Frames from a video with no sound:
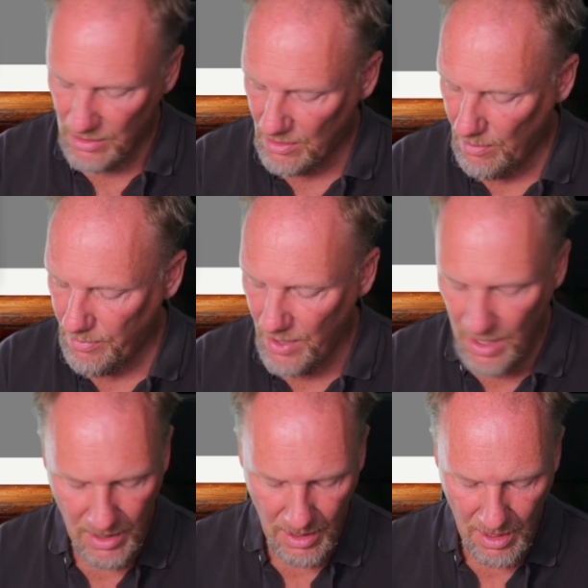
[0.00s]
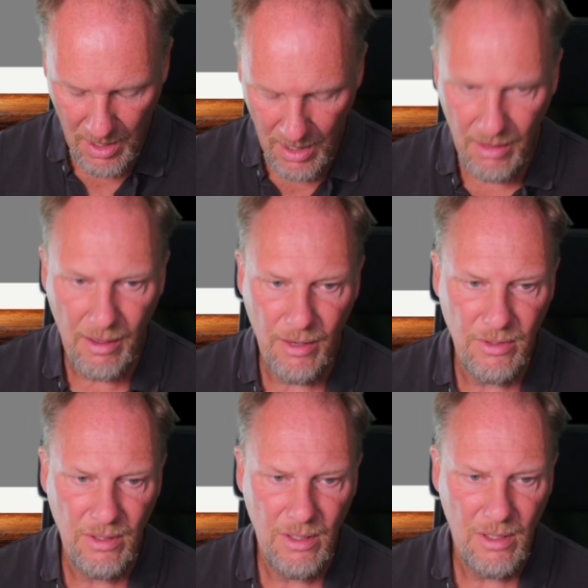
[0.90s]
So break
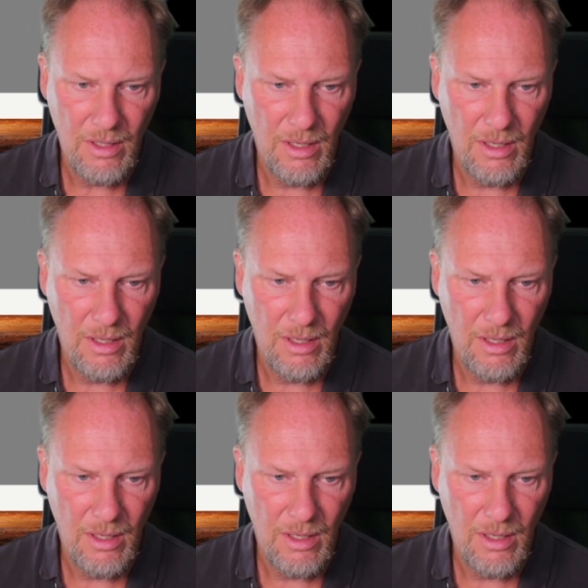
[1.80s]
9000,